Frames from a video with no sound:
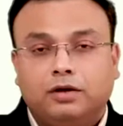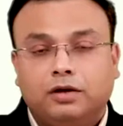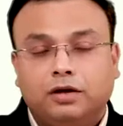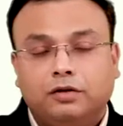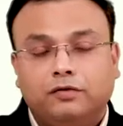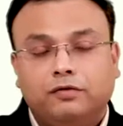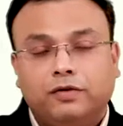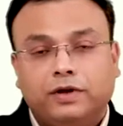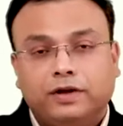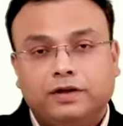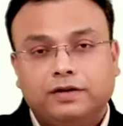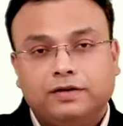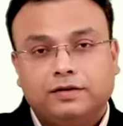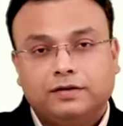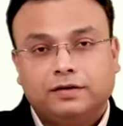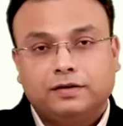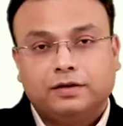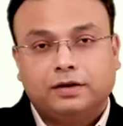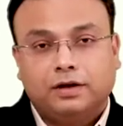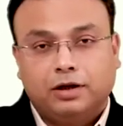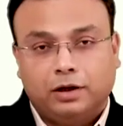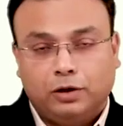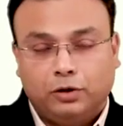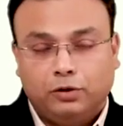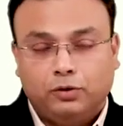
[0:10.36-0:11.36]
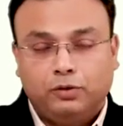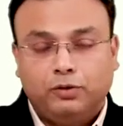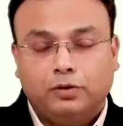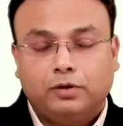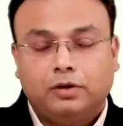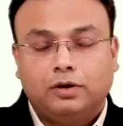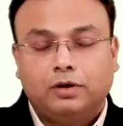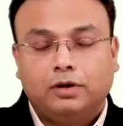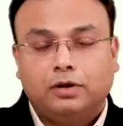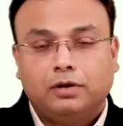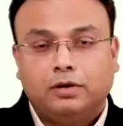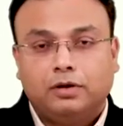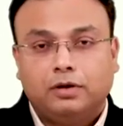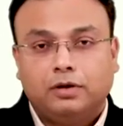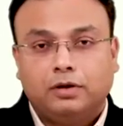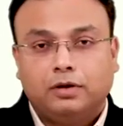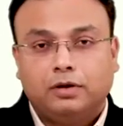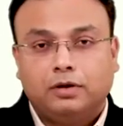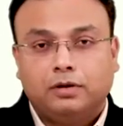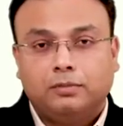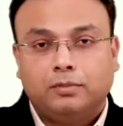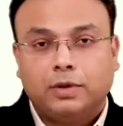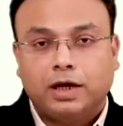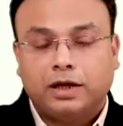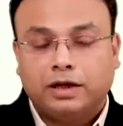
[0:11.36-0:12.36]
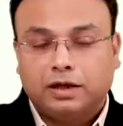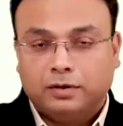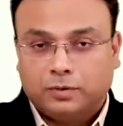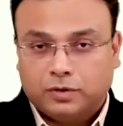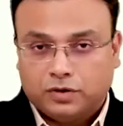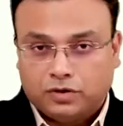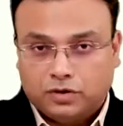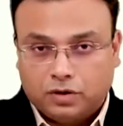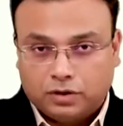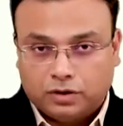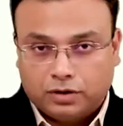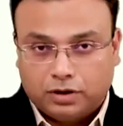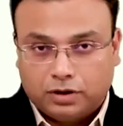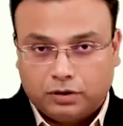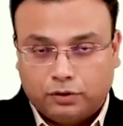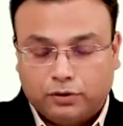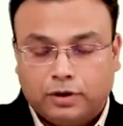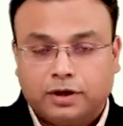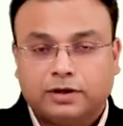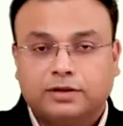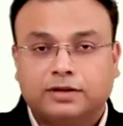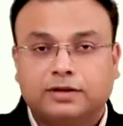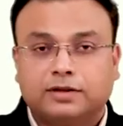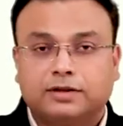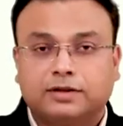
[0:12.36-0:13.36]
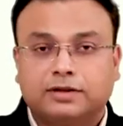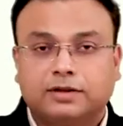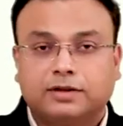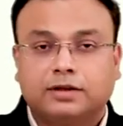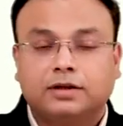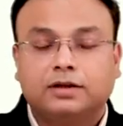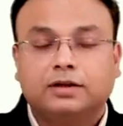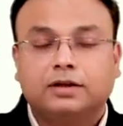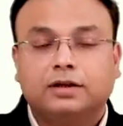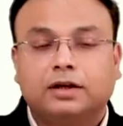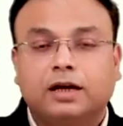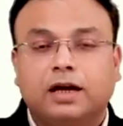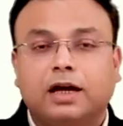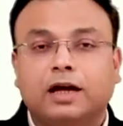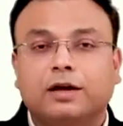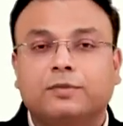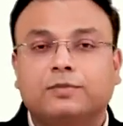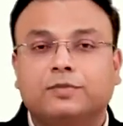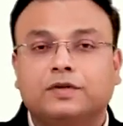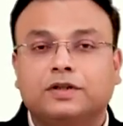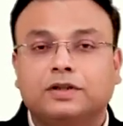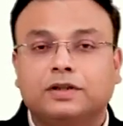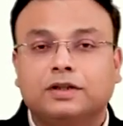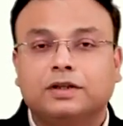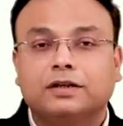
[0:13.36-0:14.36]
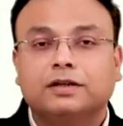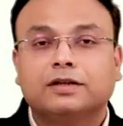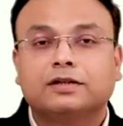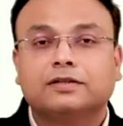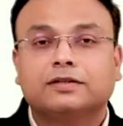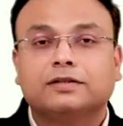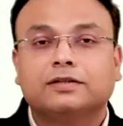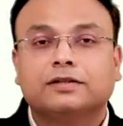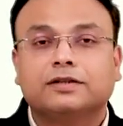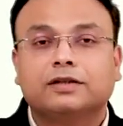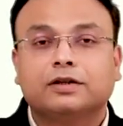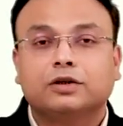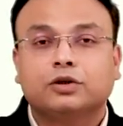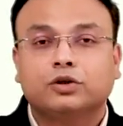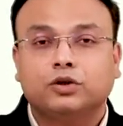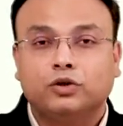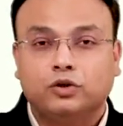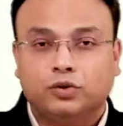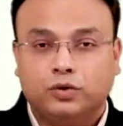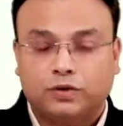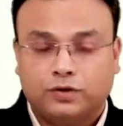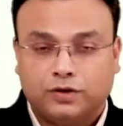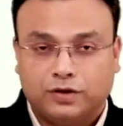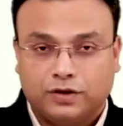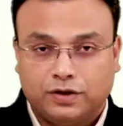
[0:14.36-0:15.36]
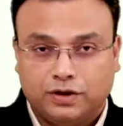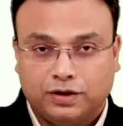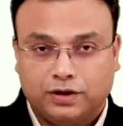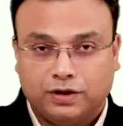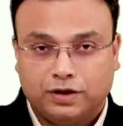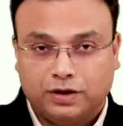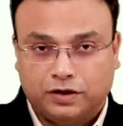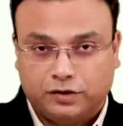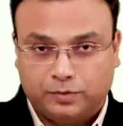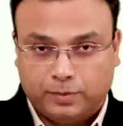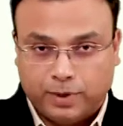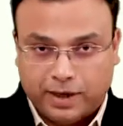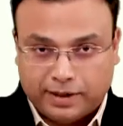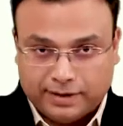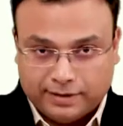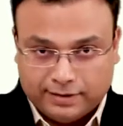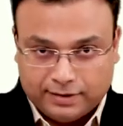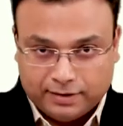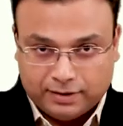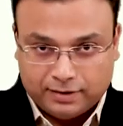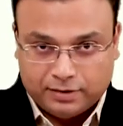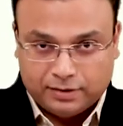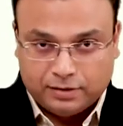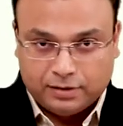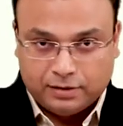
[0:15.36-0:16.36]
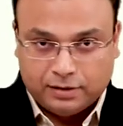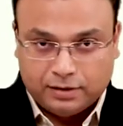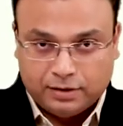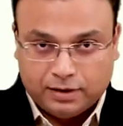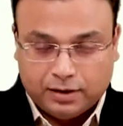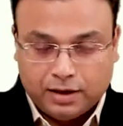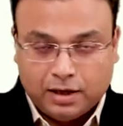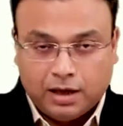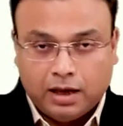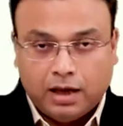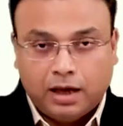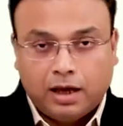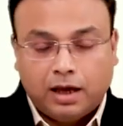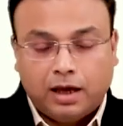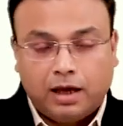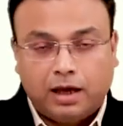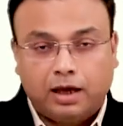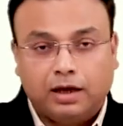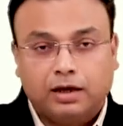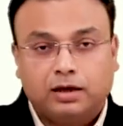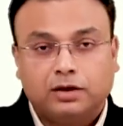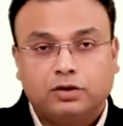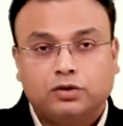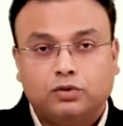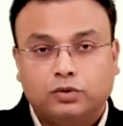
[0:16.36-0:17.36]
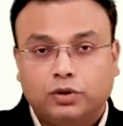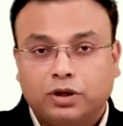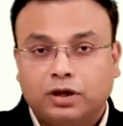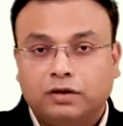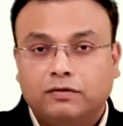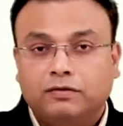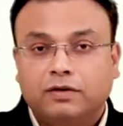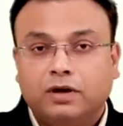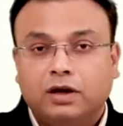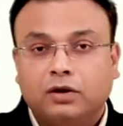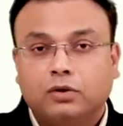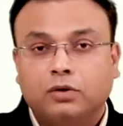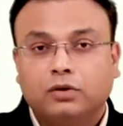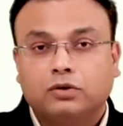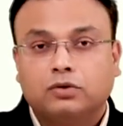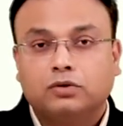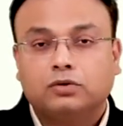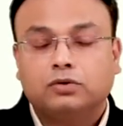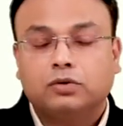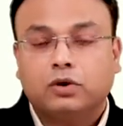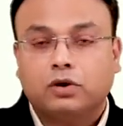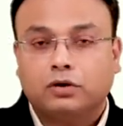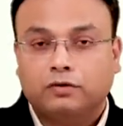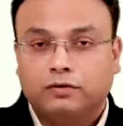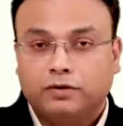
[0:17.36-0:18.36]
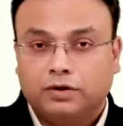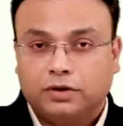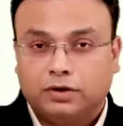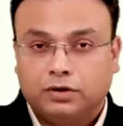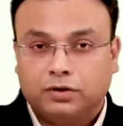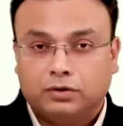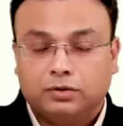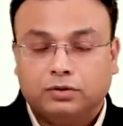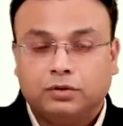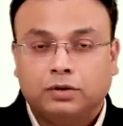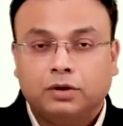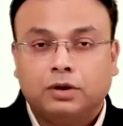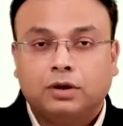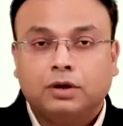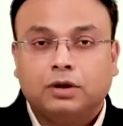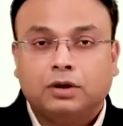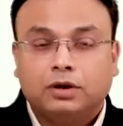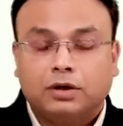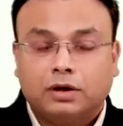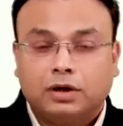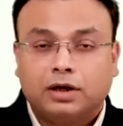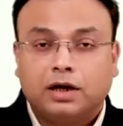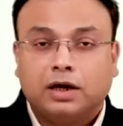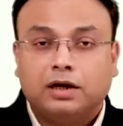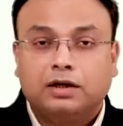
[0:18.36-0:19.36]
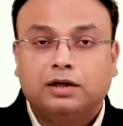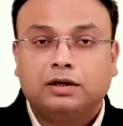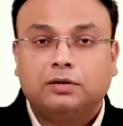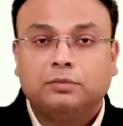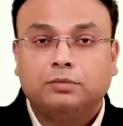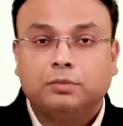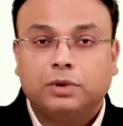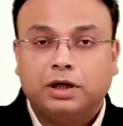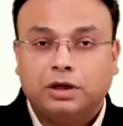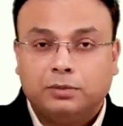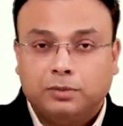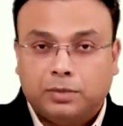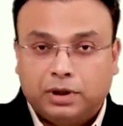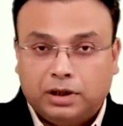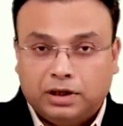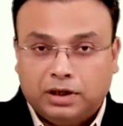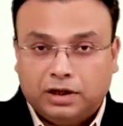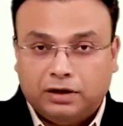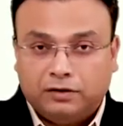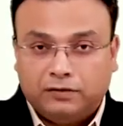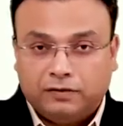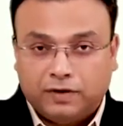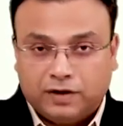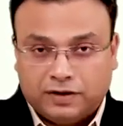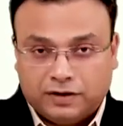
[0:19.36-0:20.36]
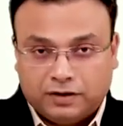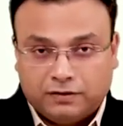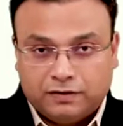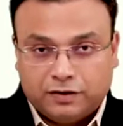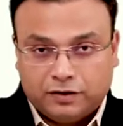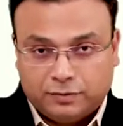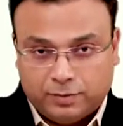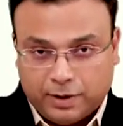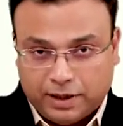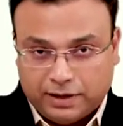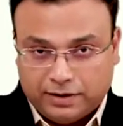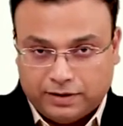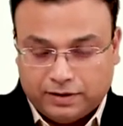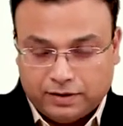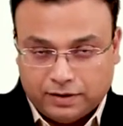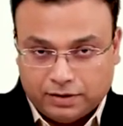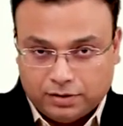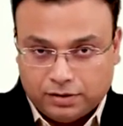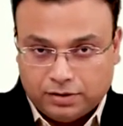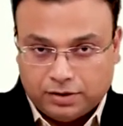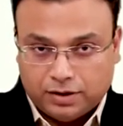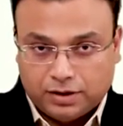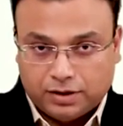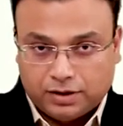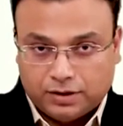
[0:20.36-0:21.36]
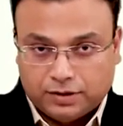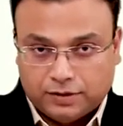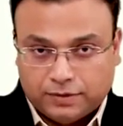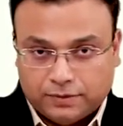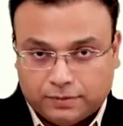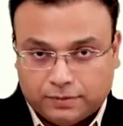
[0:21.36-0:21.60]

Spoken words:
Dear friends, hello. My name is Dr. Anurag Saxena. I am Senior Consultant Neurosurgeon and Spine Surgeon. And today we are going to talk with you regarding minimally invasive spine surgery.